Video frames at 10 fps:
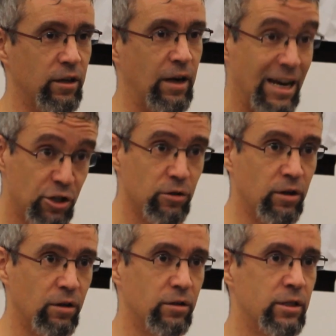
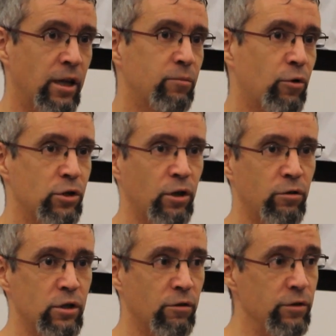national state
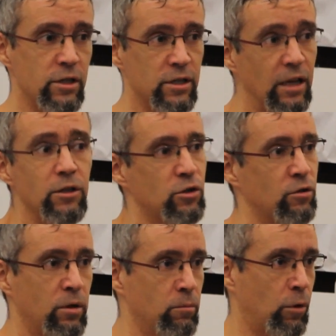prosecutor's office is
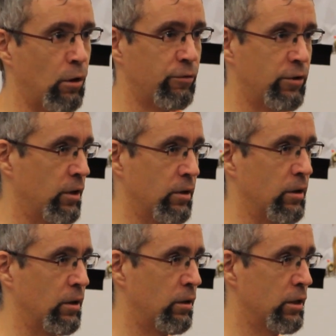also involved in
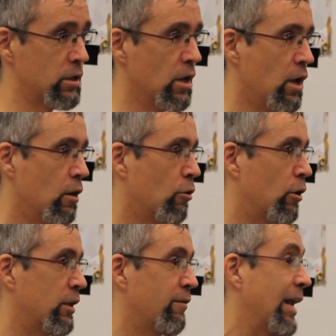this,
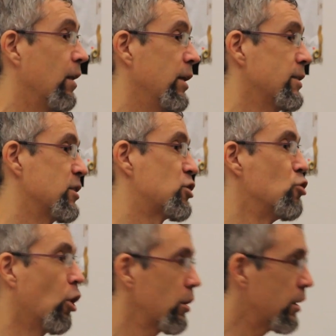or at the very least is
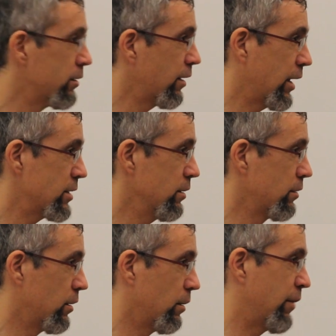not interested
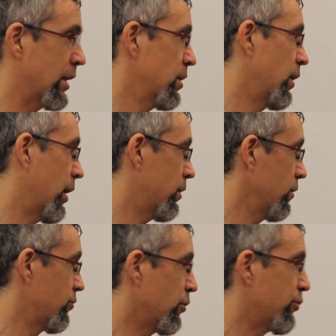in investigating
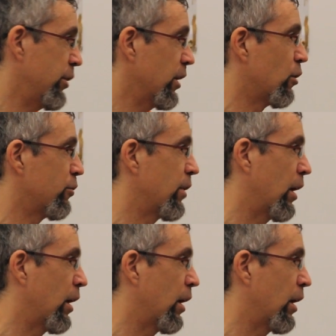for fear of